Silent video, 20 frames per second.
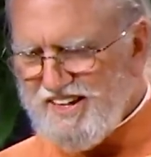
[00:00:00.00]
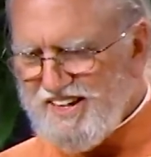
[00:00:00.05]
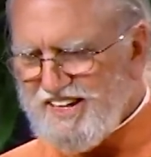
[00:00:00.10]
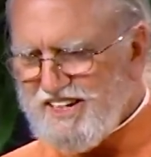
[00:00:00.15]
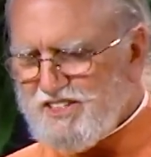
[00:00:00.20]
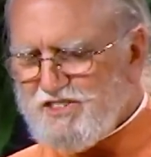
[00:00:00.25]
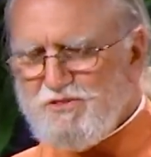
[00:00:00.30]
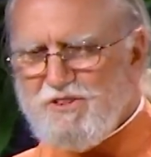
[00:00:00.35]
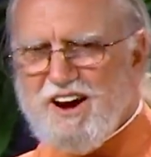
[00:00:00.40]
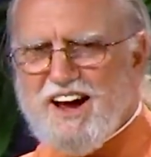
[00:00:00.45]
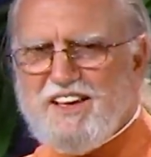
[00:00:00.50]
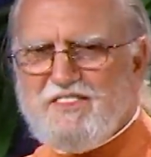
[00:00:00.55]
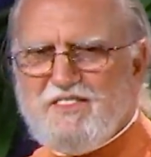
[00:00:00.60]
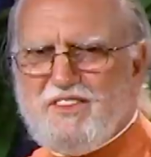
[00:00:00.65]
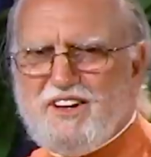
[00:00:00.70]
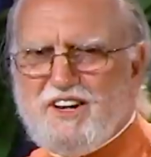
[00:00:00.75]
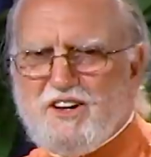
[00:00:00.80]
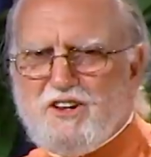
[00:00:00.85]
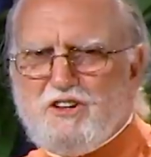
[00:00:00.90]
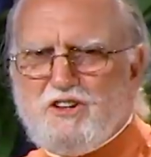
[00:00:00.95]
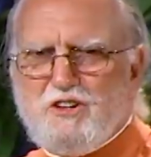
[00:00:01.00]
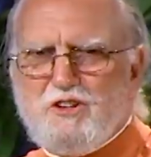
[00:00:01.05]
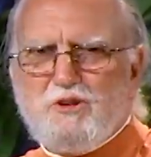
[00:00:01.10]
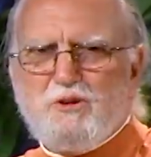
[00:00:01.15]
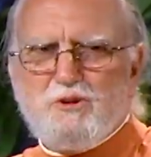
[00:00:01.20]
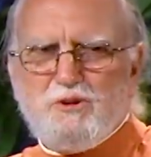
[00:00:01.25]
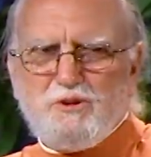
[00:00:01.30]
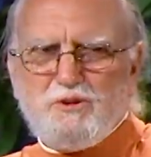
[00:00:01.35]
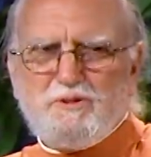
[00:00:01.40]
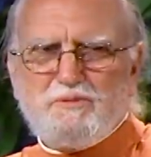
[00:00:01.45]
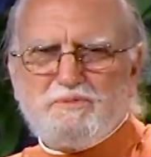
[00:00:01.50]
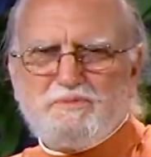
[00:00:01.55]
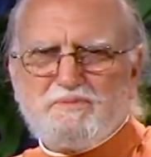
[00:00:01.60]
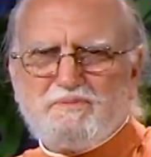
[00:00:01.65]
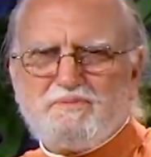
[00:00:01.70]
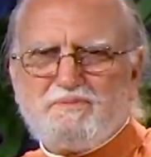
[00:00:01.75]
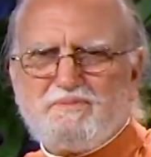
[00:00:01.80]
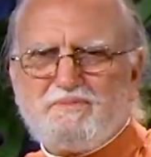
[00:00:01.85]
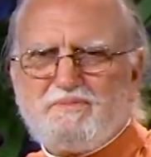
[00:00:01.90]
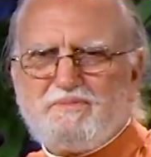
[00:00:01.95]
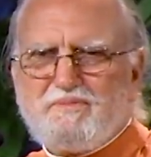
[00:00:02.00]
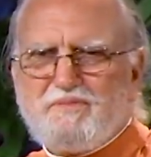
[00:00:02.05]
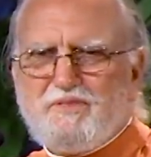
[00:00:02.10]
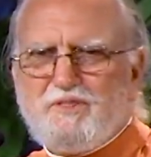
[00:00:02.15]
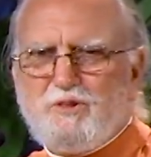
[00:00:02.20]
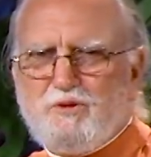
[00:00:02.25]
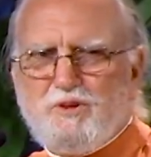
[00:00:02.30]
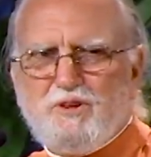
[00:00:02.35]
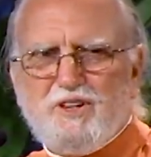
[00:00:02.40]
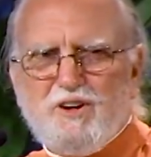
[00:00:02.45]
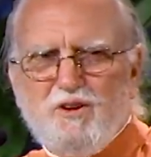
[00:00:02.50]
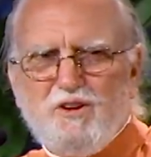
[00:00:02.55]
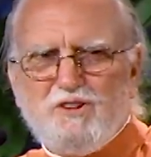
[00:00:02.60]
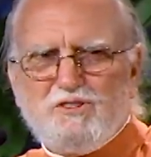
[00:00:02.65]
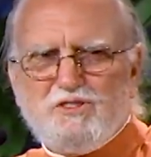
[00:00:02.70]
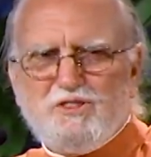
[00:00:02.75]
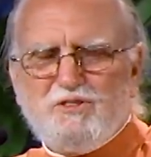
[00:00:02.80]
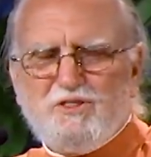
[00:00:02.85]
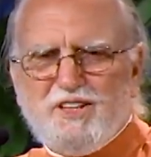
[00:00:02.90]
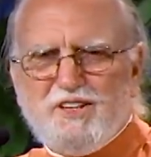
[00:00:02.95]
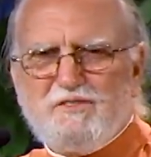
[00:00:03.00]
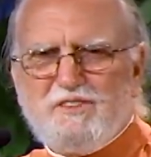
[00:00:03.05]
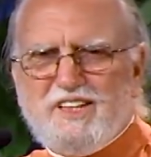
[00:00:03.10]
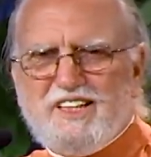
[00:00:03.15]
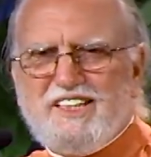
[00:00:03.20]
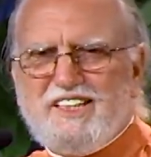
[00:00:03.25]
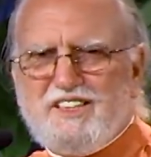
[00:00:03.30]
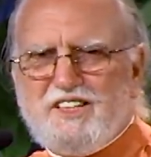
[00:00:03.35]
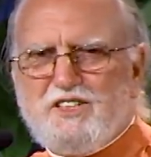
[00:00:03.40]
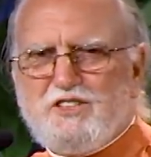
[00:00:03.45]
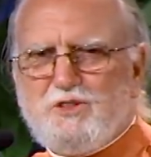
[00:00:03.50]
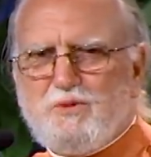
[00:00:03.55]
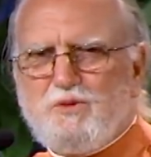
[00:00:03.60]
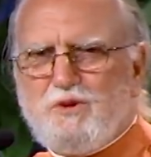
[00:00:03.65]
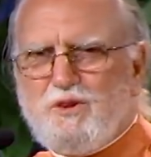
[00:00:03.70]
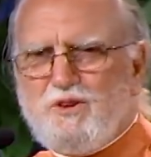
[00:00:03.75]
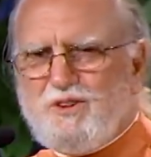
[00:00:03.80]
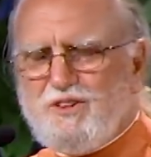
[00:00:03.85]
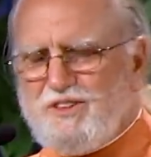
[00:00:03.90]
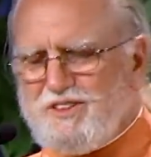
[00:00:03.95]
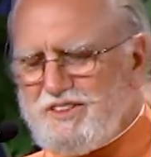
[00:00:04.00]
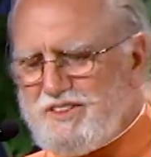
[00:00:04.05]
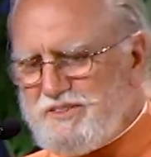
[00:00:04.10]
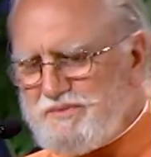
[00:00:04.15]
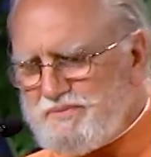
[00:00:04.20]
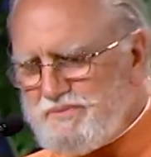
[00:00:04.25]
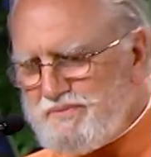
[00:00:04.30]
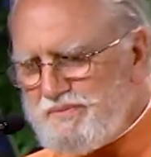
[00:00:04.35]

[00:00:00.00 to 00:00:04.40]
It's right there, too. We're also living in this world.